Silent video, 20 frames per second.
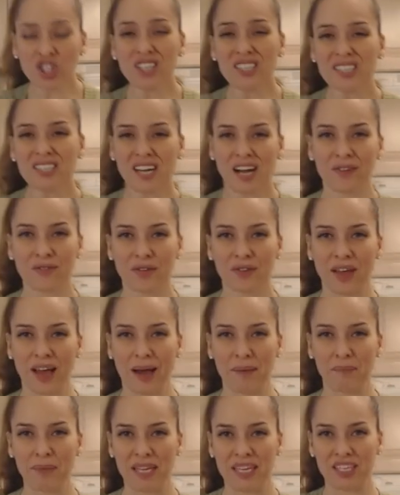to just cover
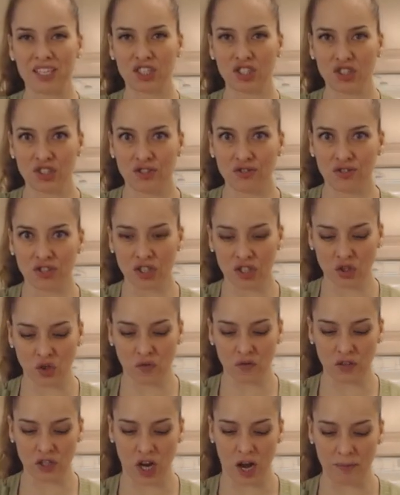that meat just
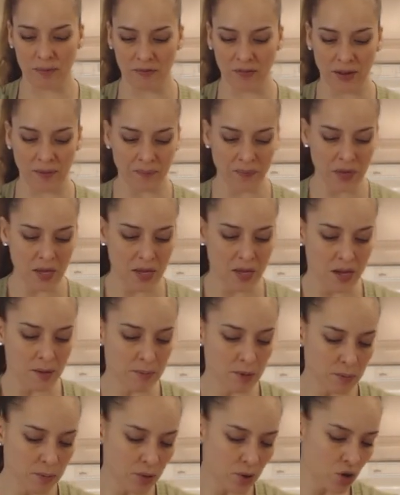over top of it. I'm
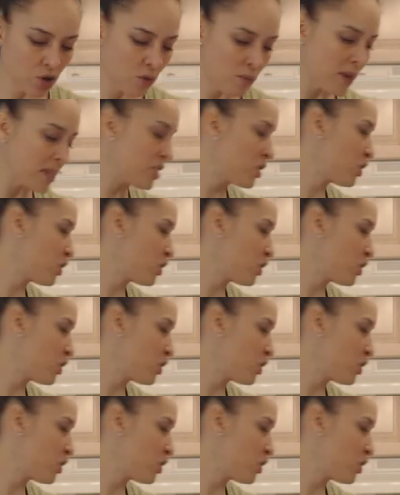going to put it on